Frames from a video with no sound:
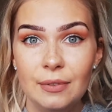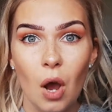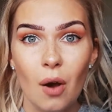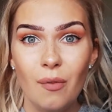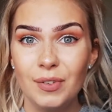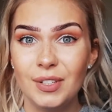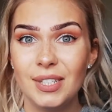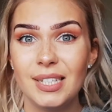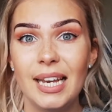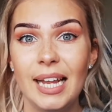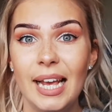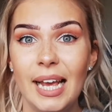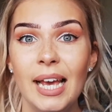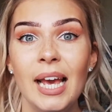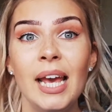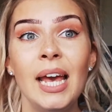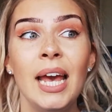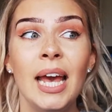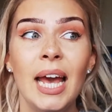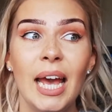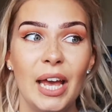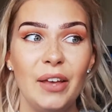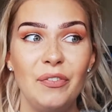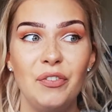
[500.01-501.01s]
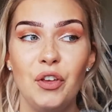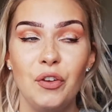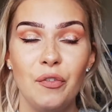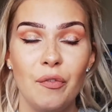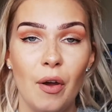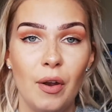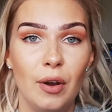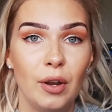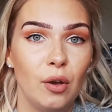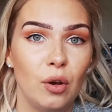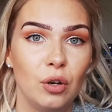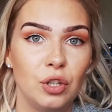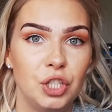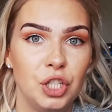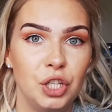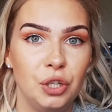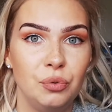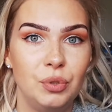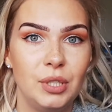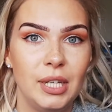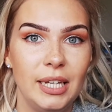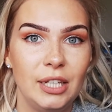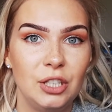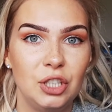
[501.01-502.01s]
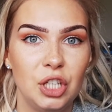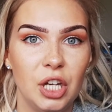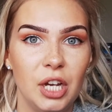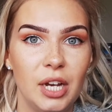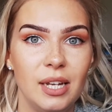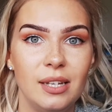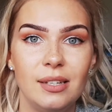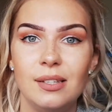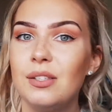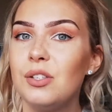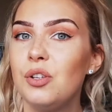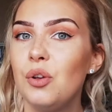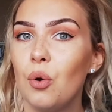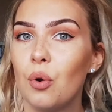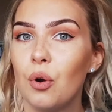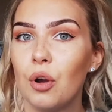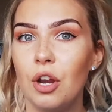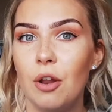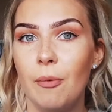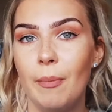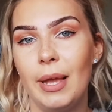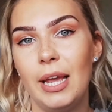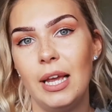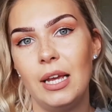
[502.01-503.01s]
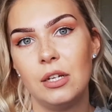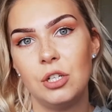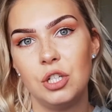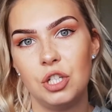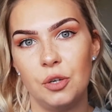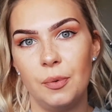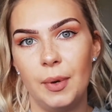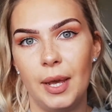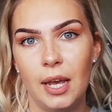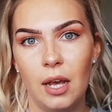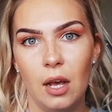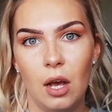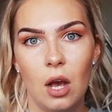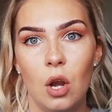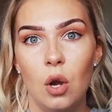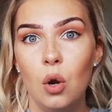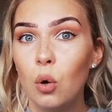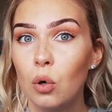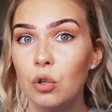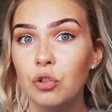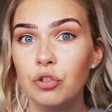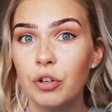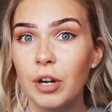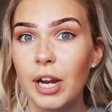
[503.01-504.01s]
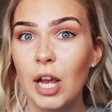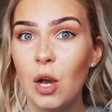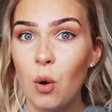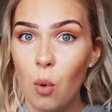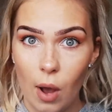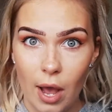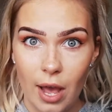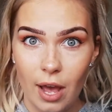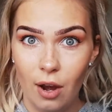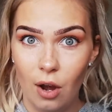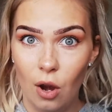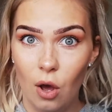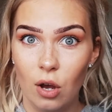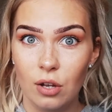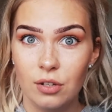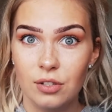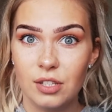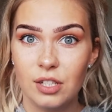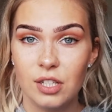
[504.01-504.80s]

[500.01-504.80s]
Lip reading: Obviously, if you've only got two t-shirts, you're gonna be doing laundry quite a lot.